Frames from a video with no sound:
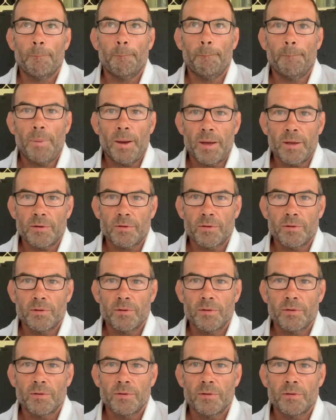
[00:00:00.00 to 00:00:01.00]
but
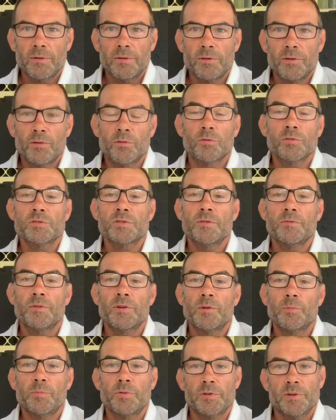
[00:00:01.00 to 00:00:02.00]
you're also
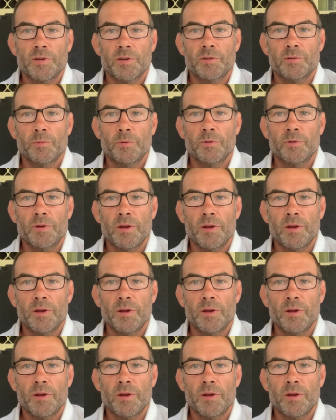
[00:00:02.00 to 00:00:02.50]
very predictable.